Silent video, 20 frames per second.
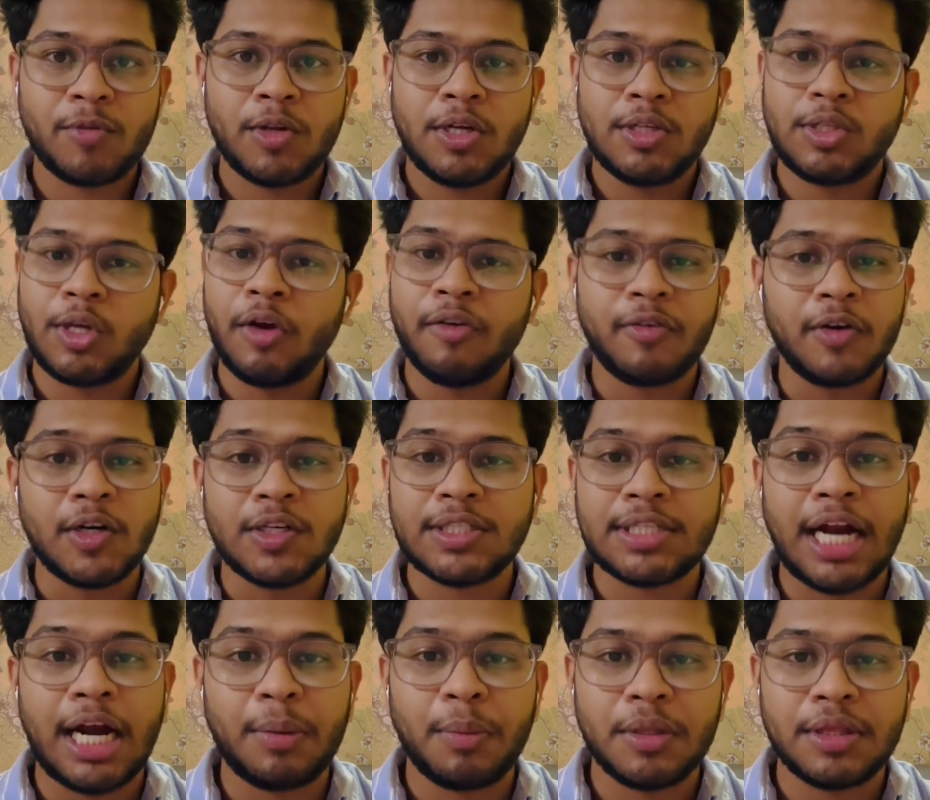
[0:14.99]
So you first
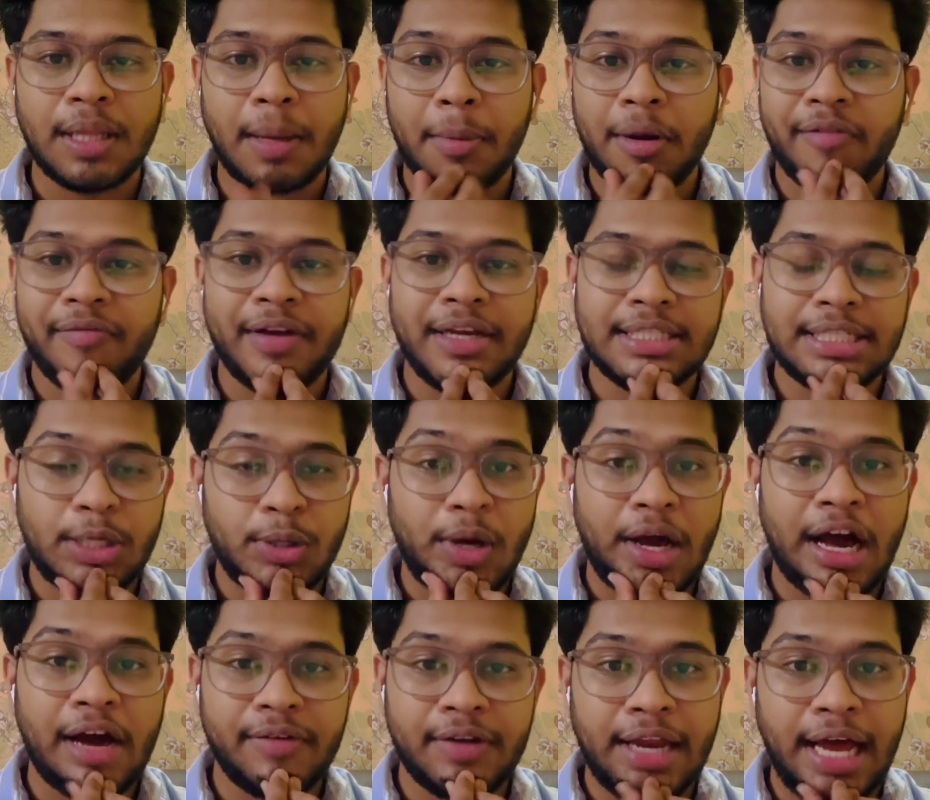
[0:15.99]
start with number of days that you
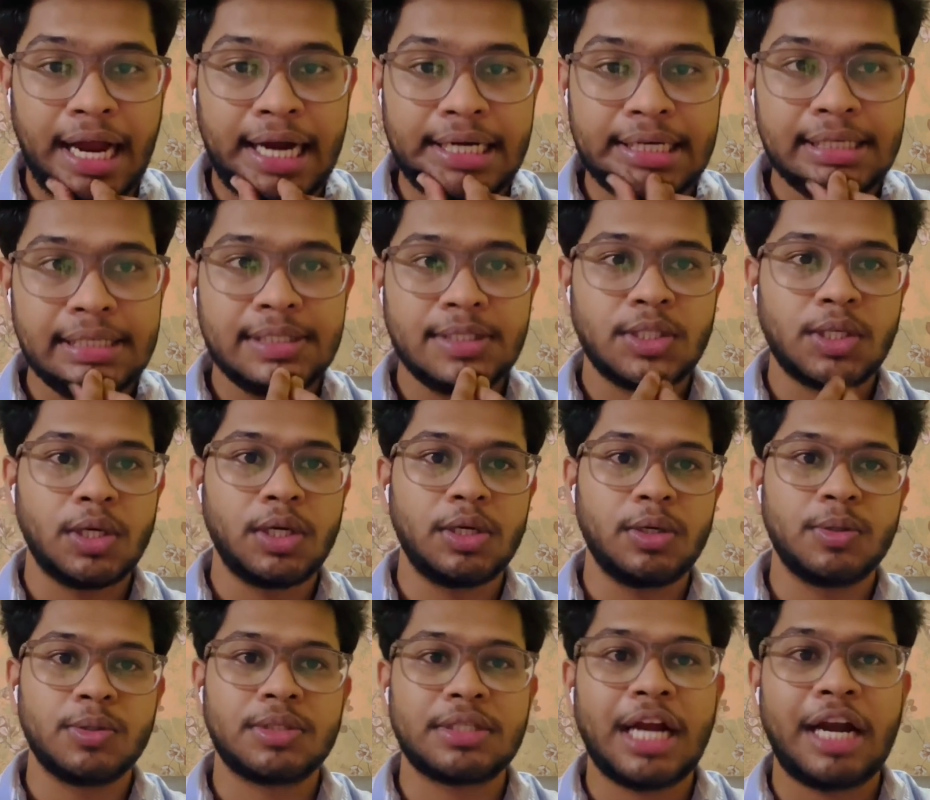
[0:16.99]
have in hand. So
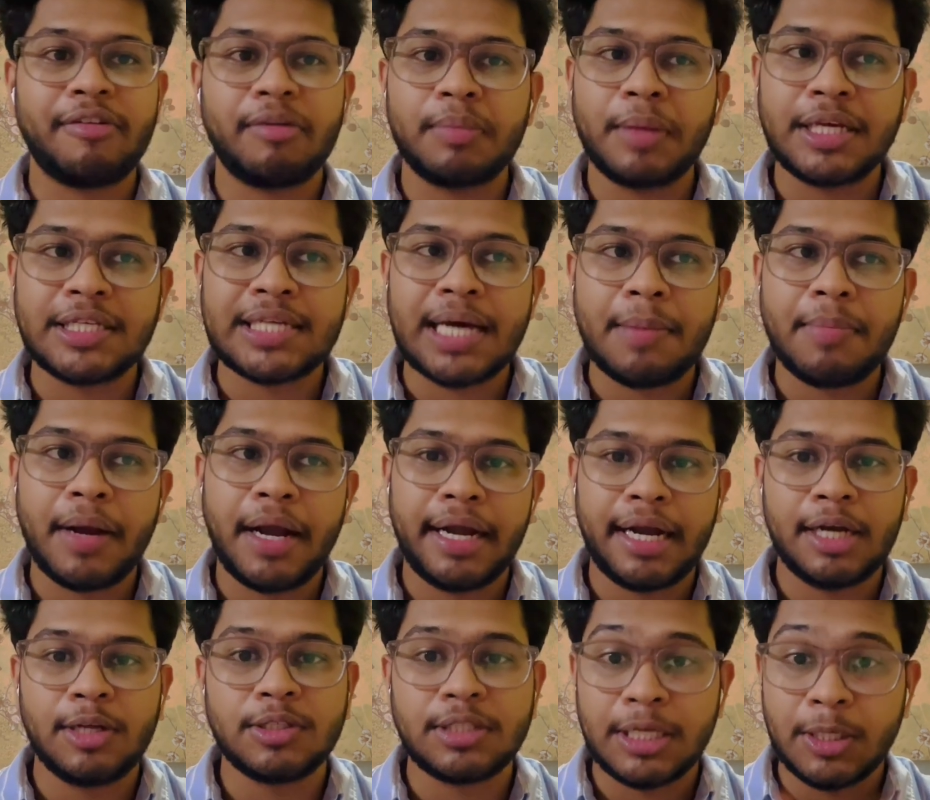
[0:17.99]
you start from the exam date
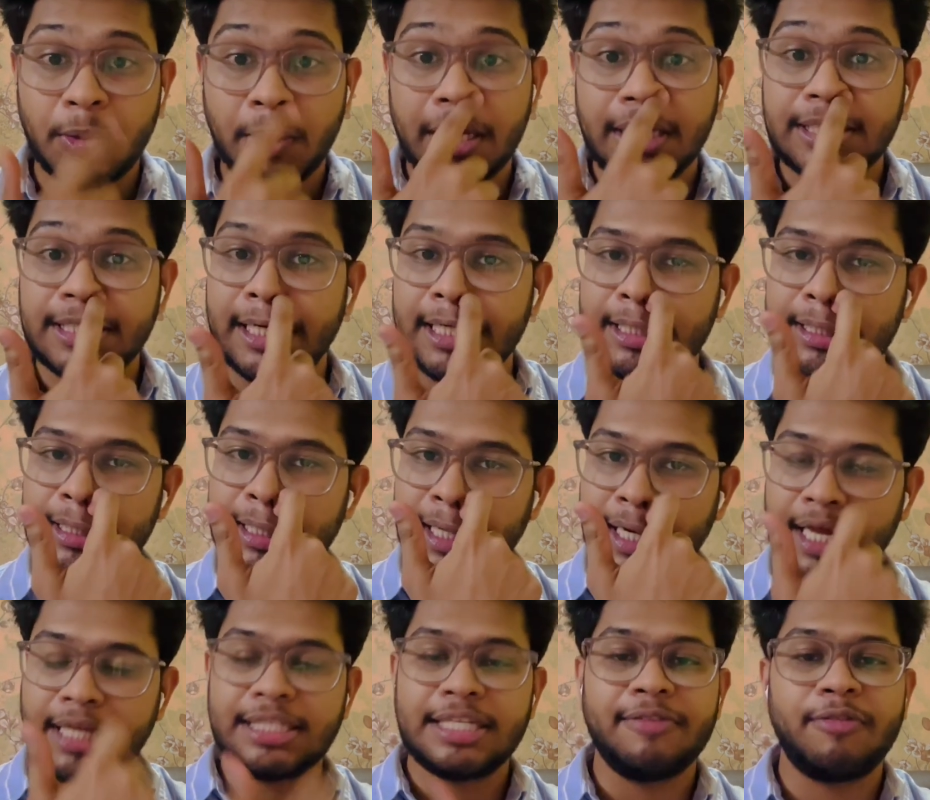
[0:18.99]
and you see today's date.
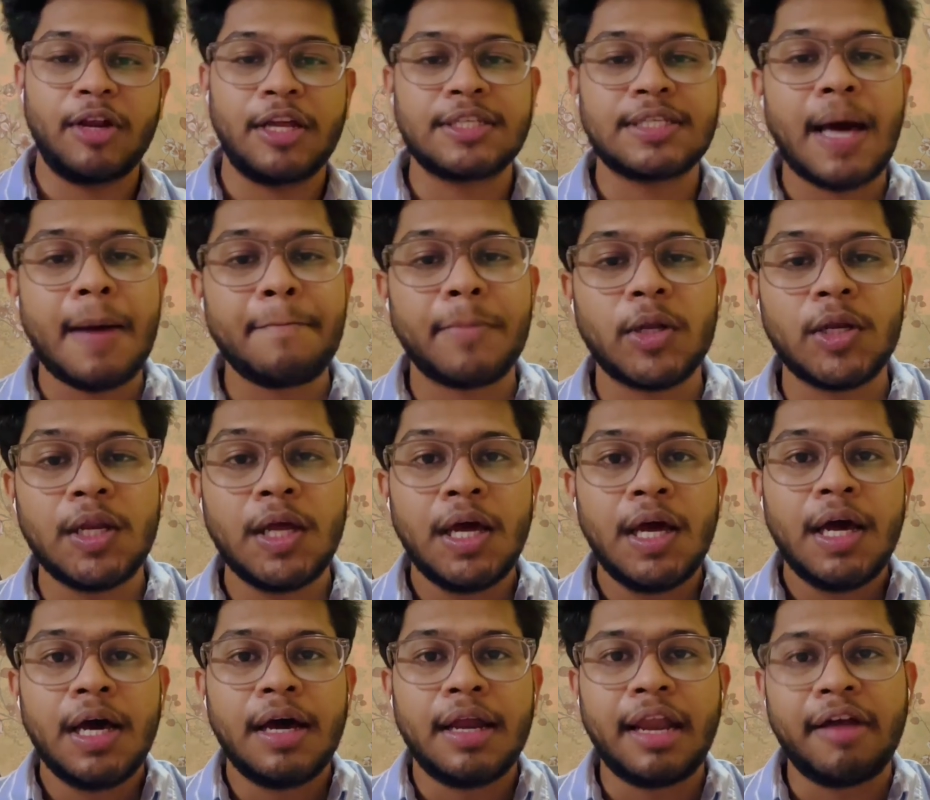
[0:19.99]
Let's say for example,
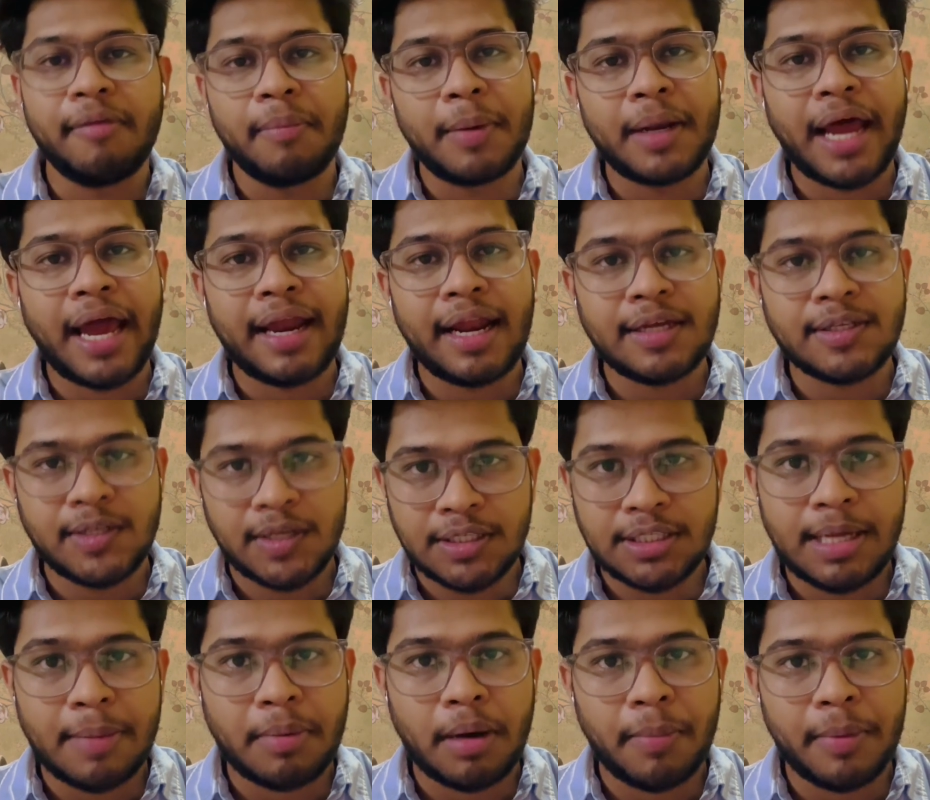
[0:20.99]
November INICET
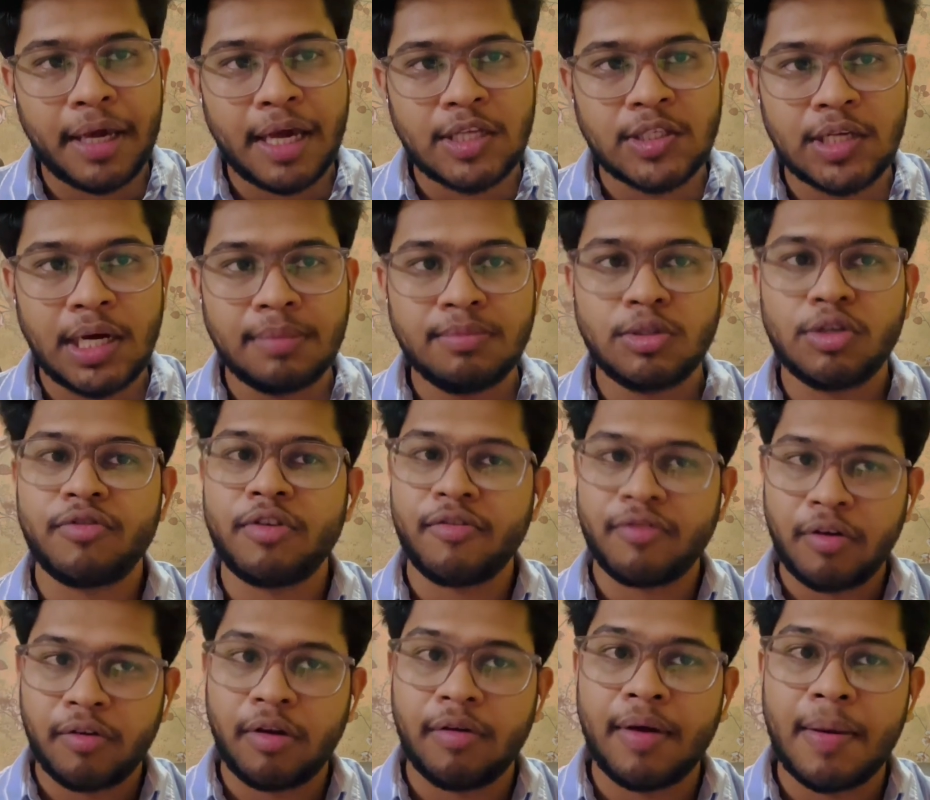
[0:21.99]
is upcoming exam. So 5th
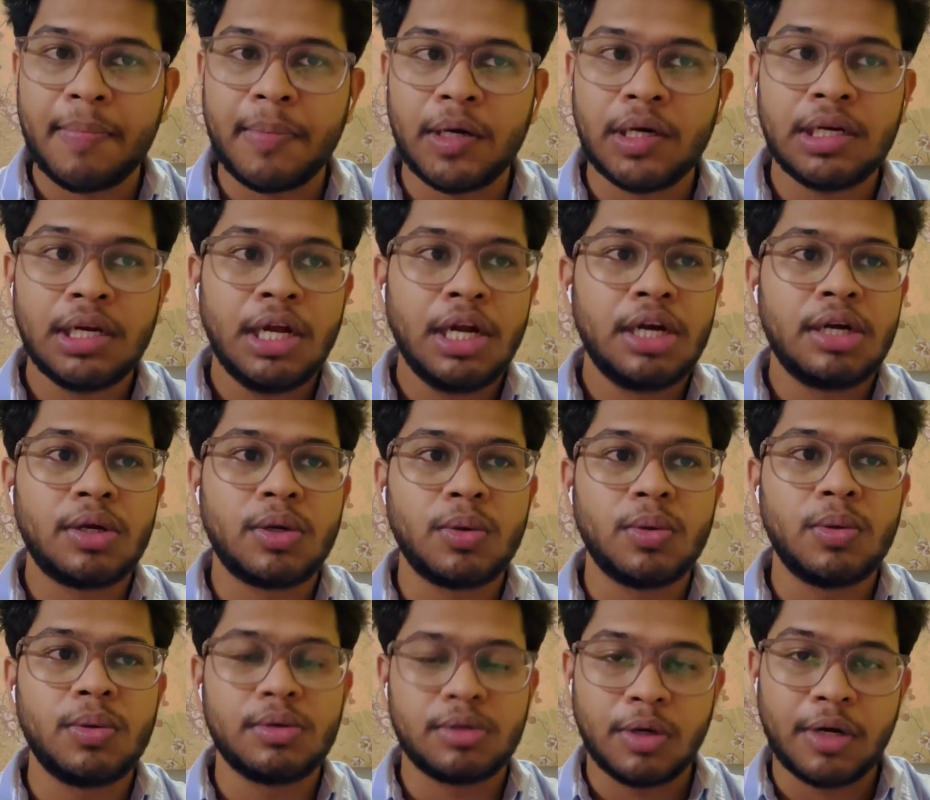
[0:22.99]
of November
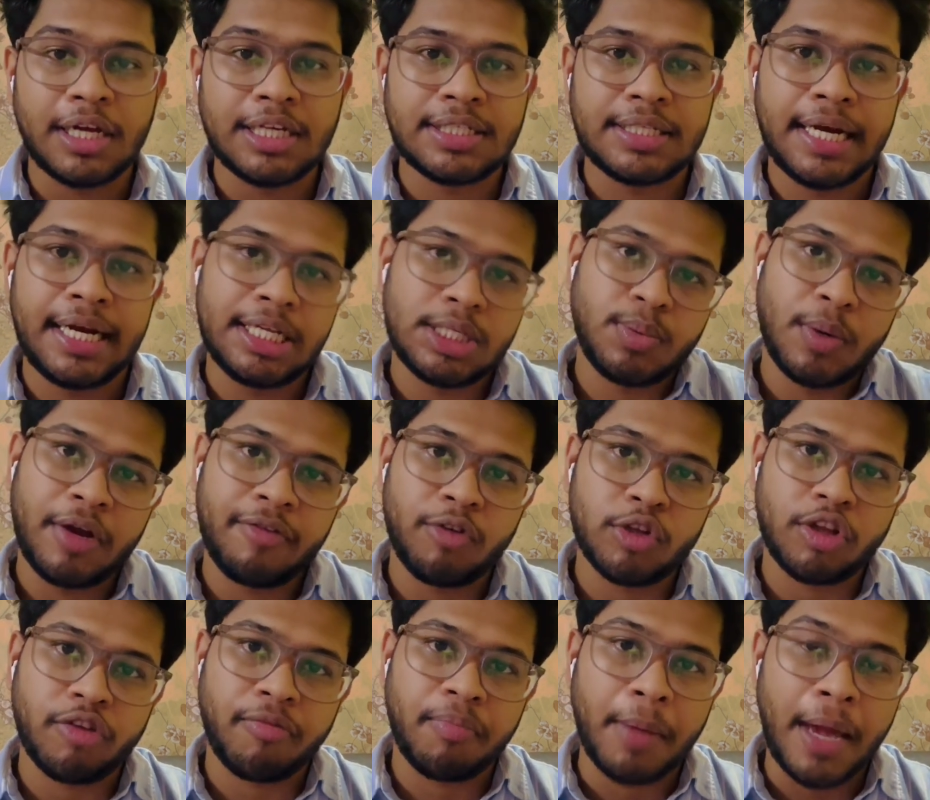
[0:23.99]
to today's date is
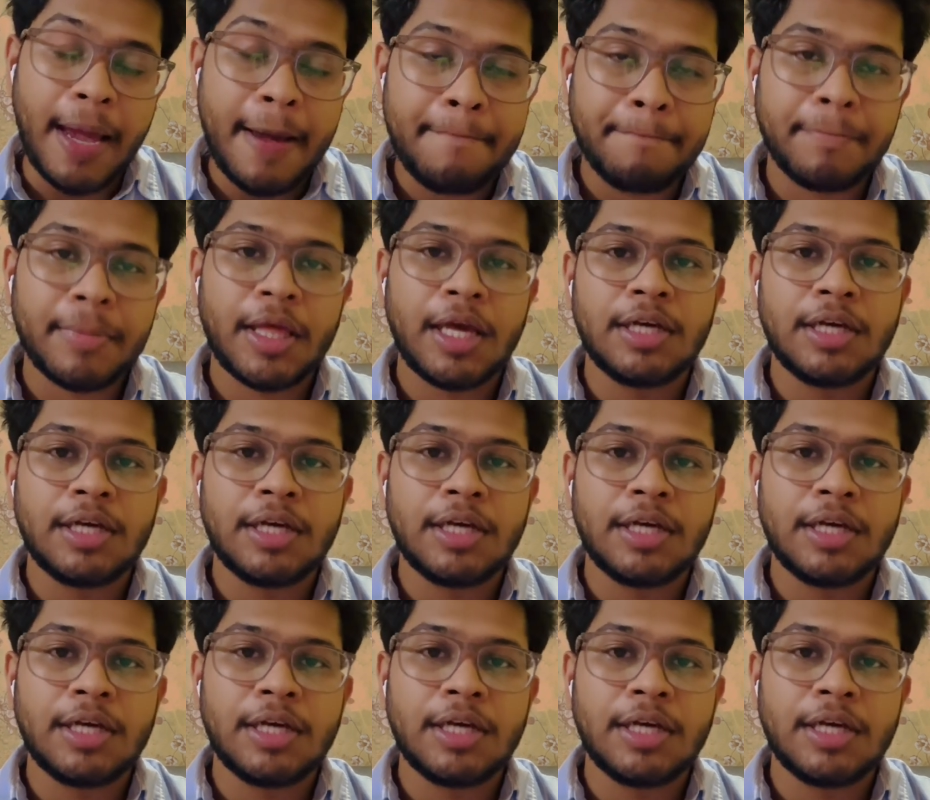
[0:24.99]
24th of May.